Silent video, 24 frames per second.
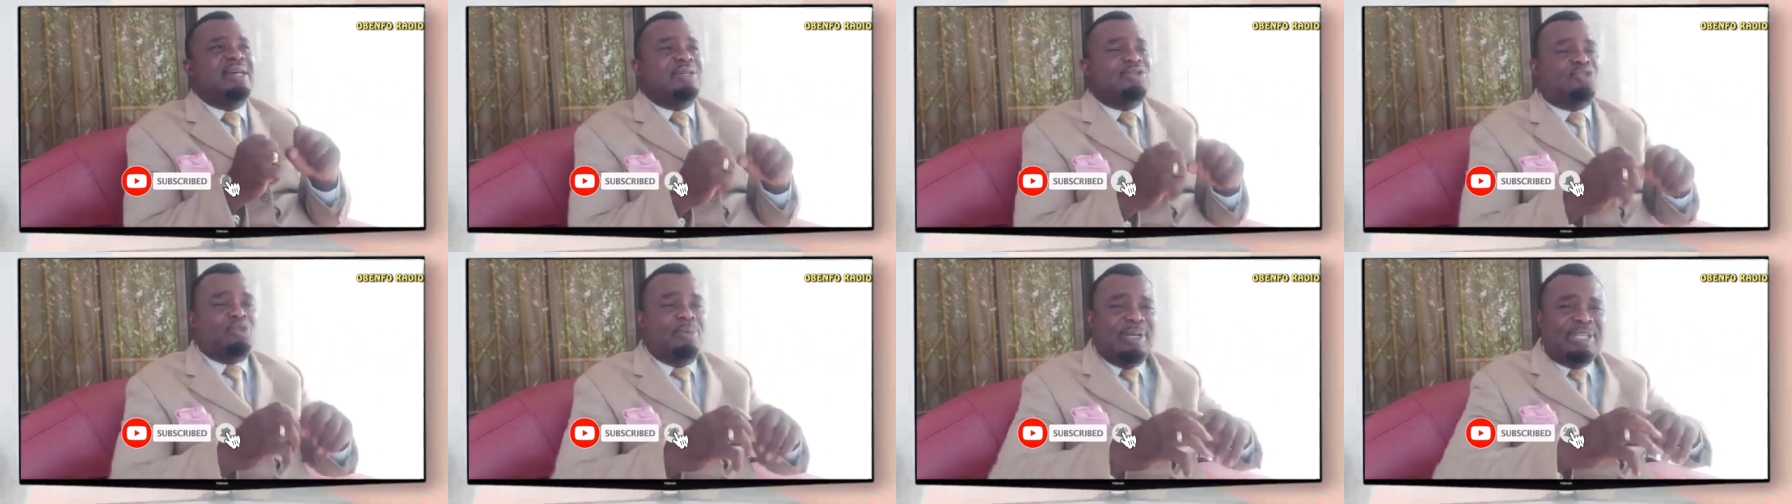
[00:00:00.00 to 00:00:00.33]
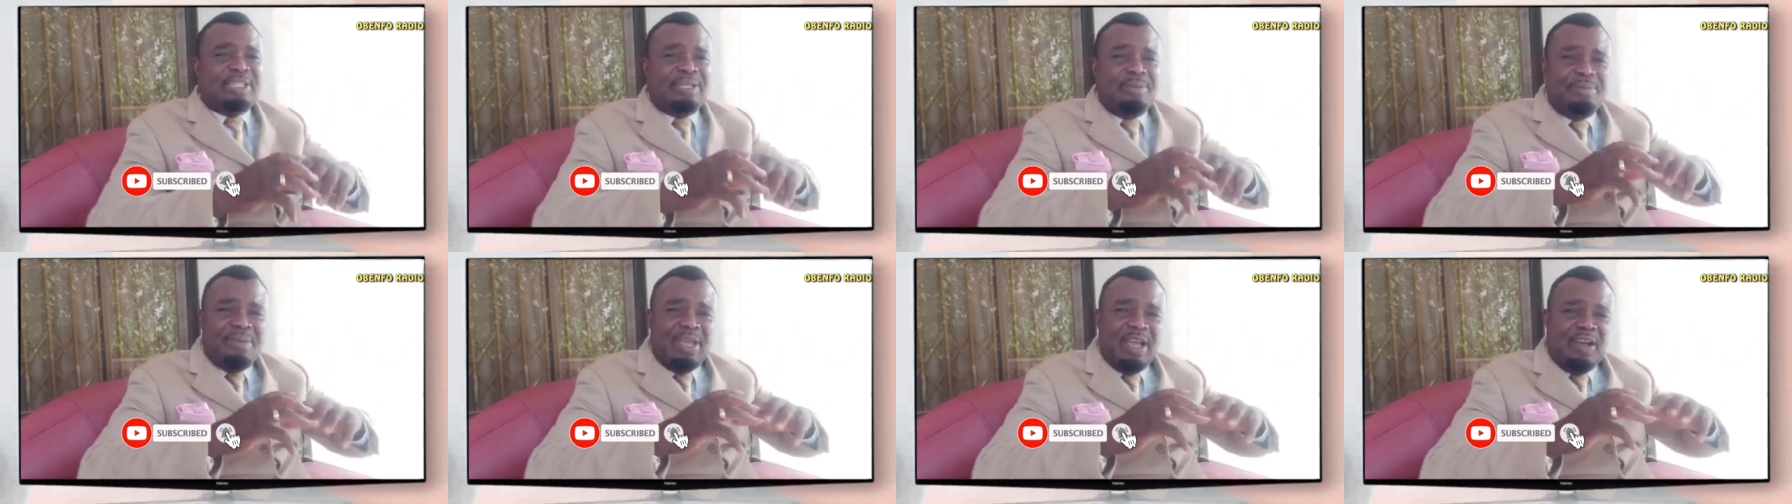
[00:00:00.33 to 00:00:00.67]
So,
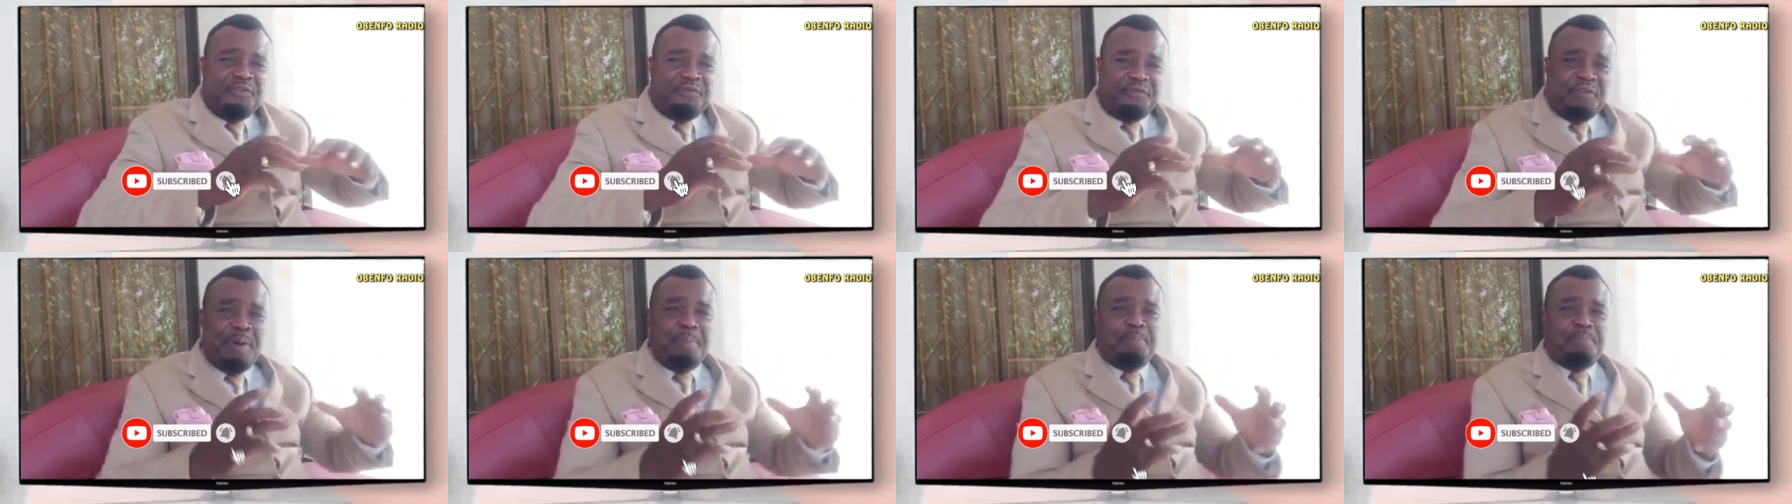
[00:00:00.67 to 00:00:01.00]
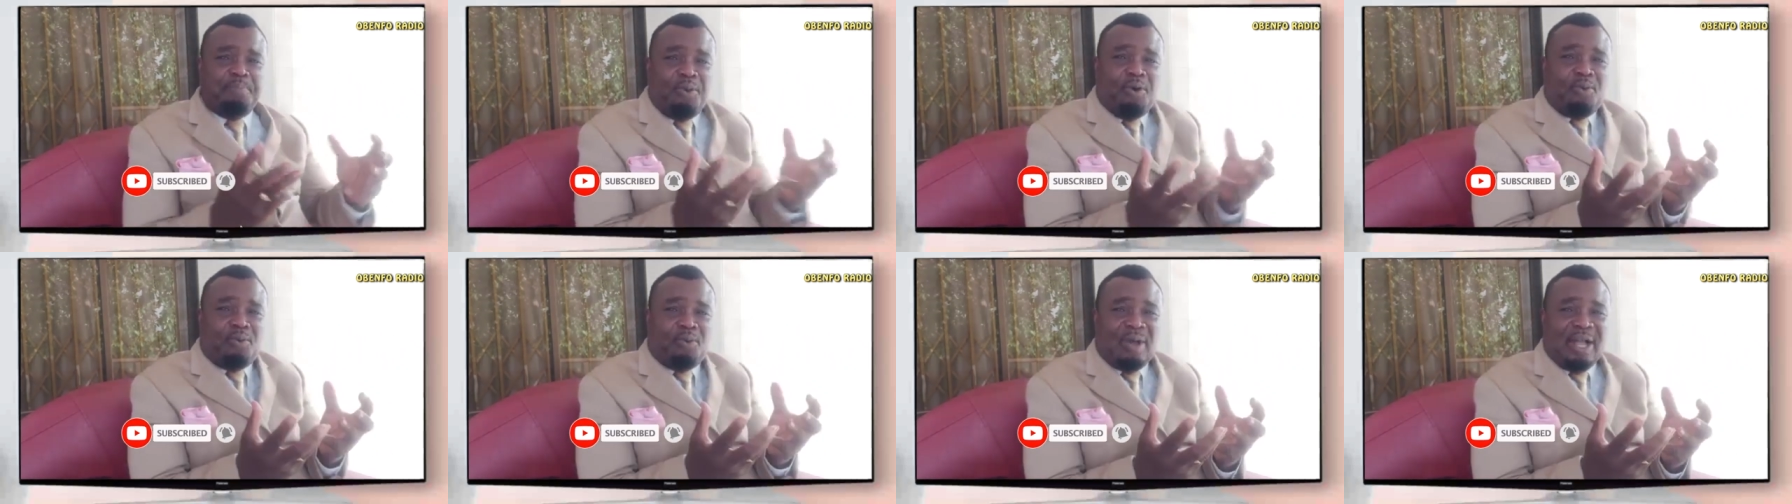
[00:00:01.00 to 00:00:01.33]
but me a for
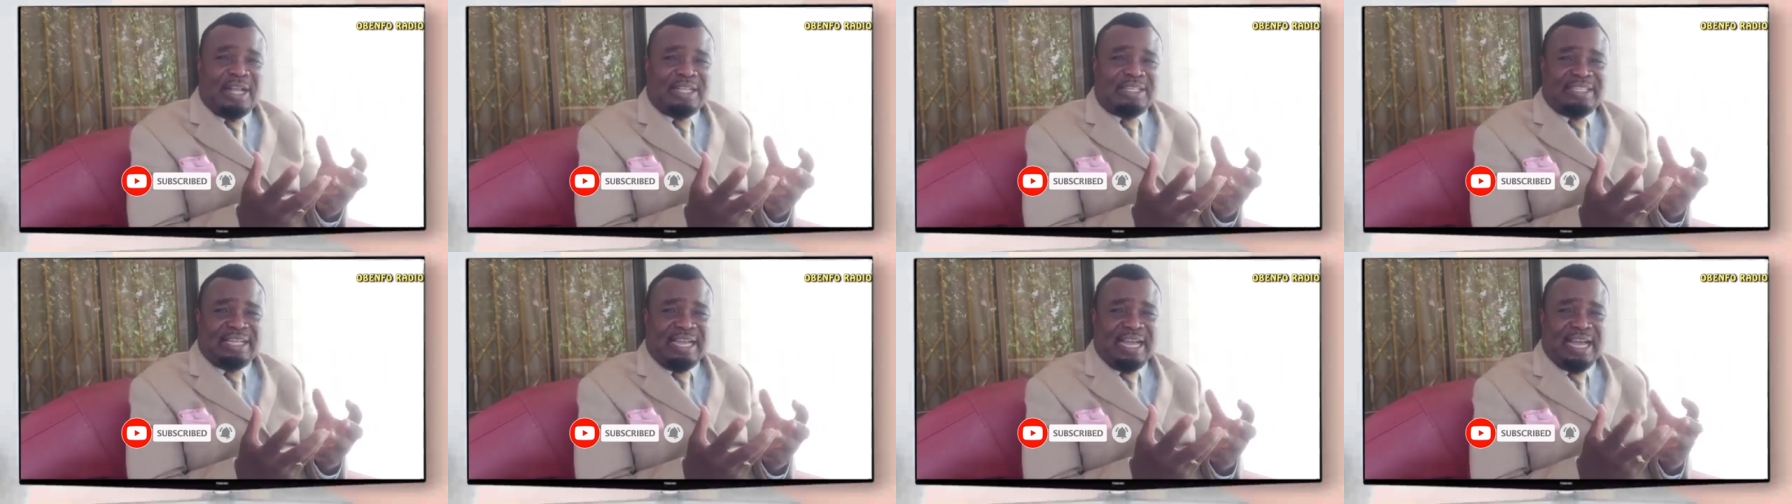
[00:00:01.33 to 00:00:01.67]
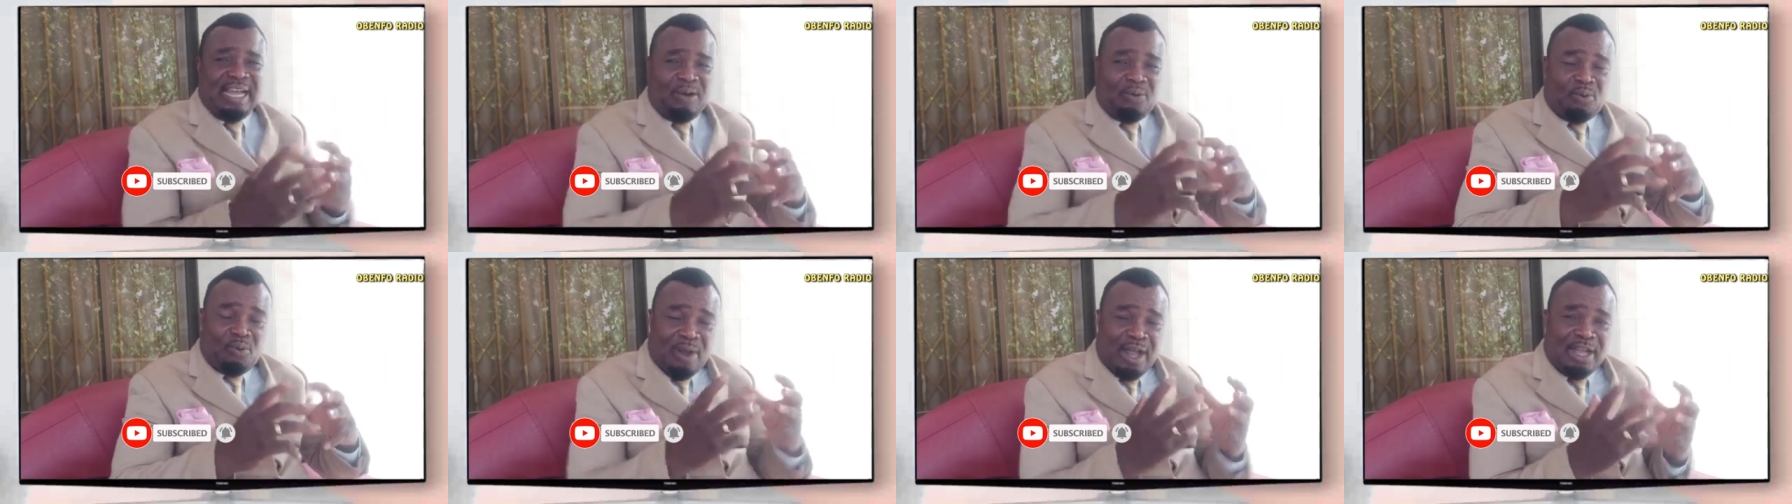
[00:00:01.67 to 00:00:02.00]
book quater,
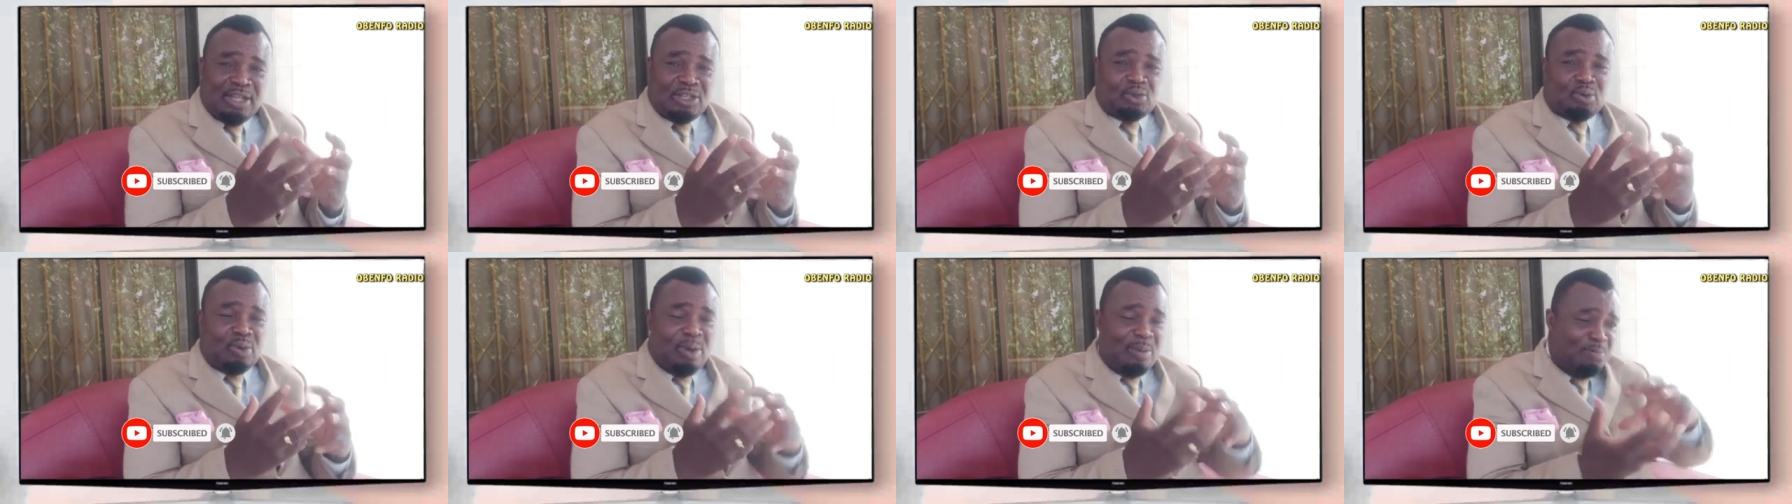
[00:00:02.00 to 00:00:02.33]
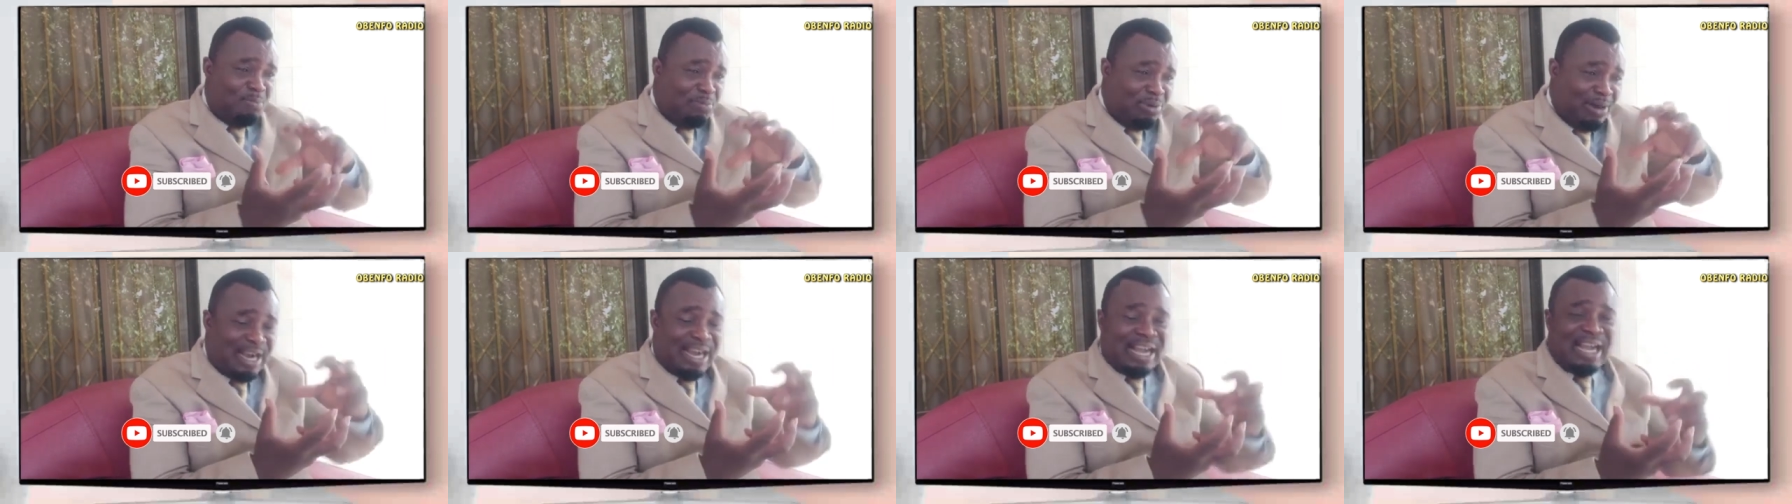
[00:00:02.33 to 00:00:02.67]
a quanswa
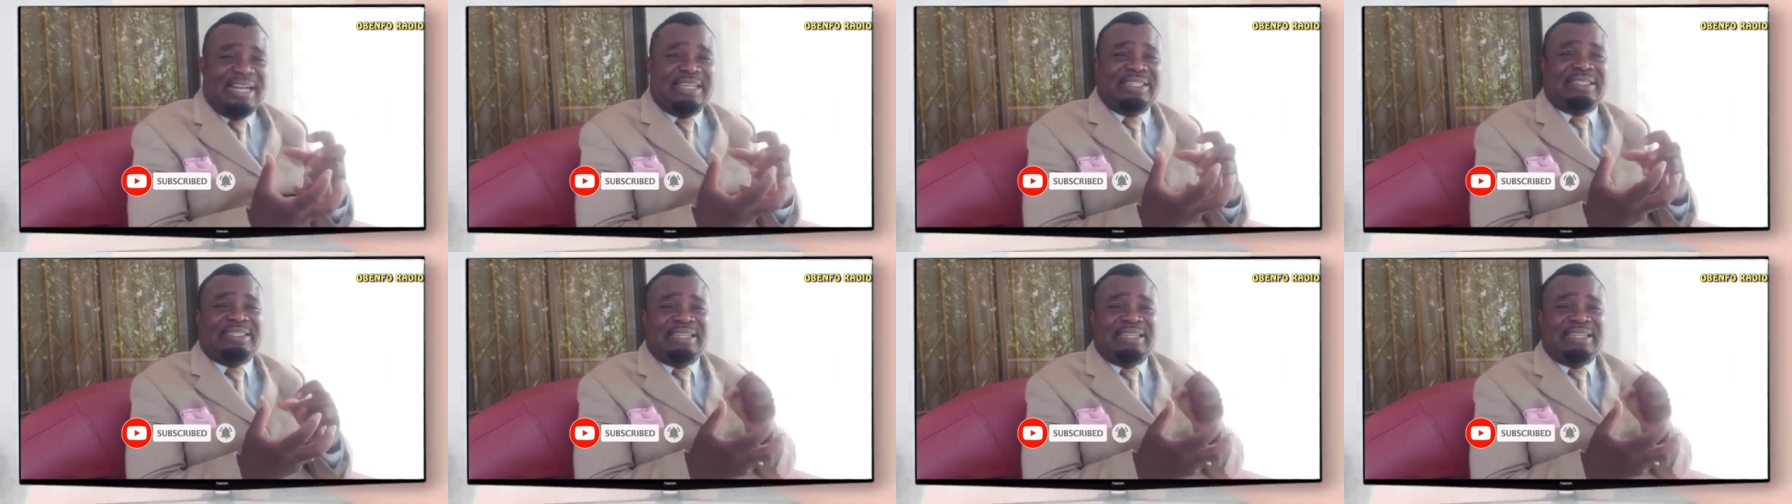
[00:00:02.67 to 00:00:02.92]
booka,